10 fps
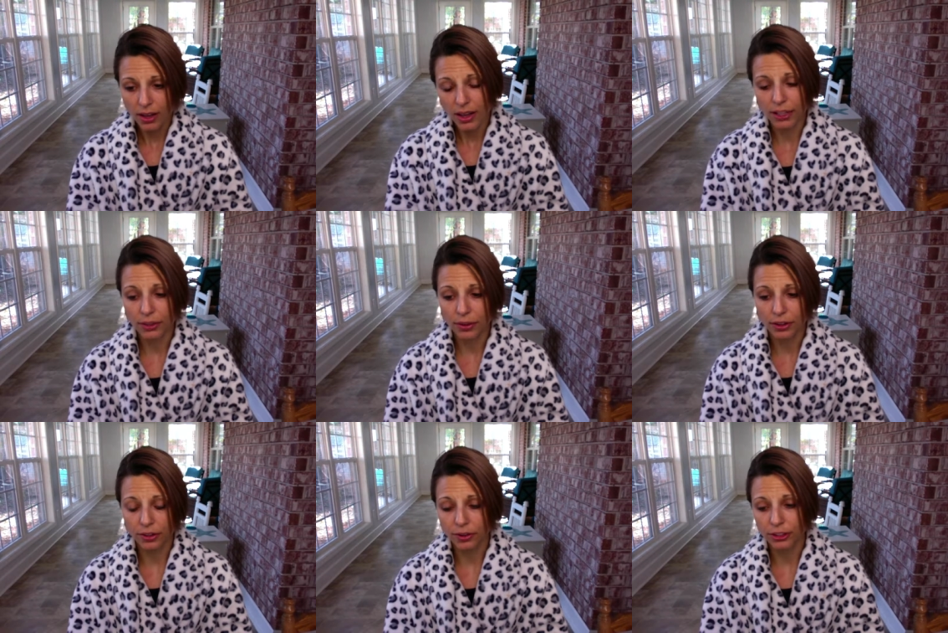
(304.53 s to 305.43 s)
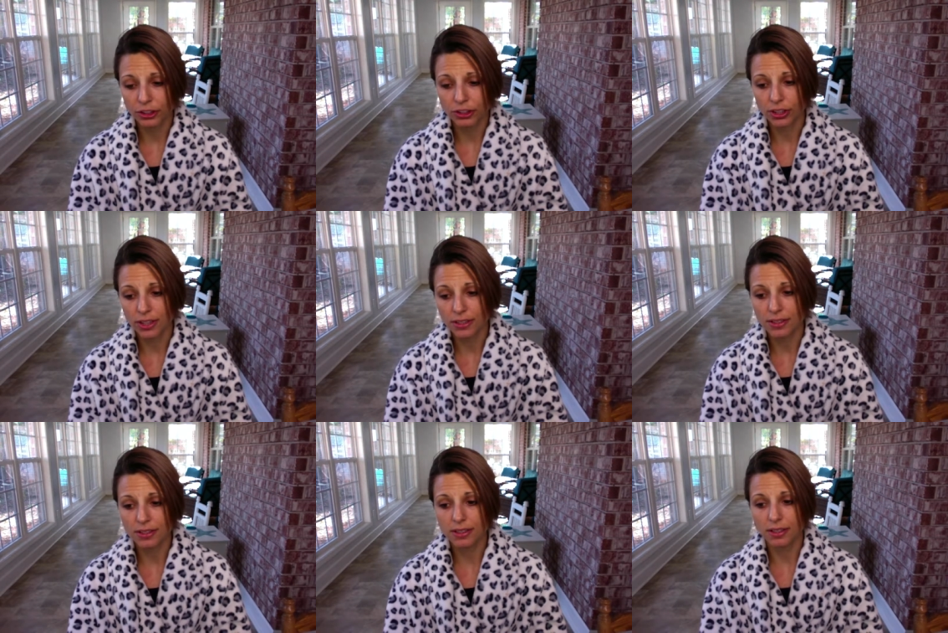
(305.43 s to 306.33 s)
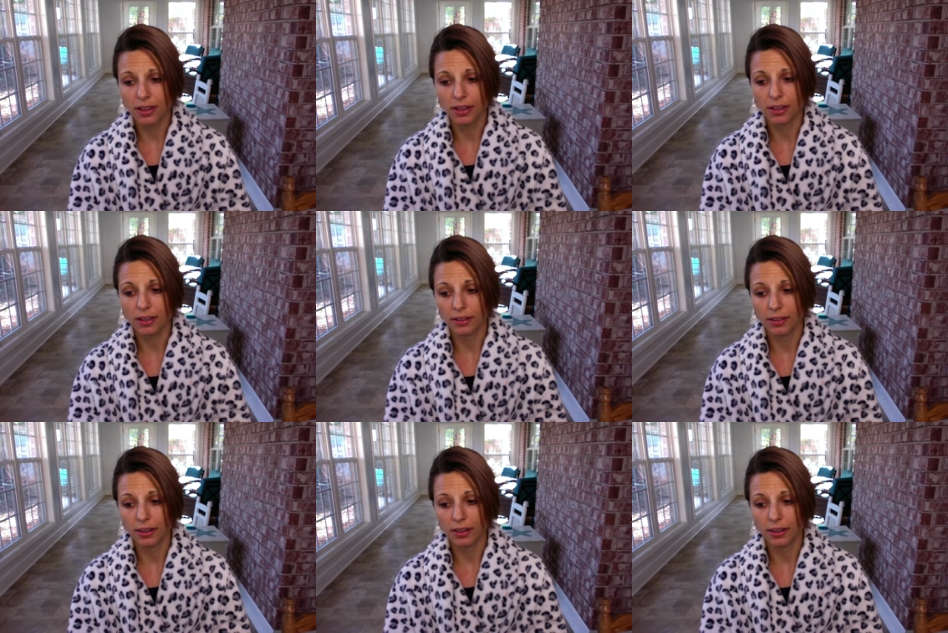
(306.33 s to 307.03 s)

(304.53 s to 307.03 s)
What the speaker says: I know other questions on,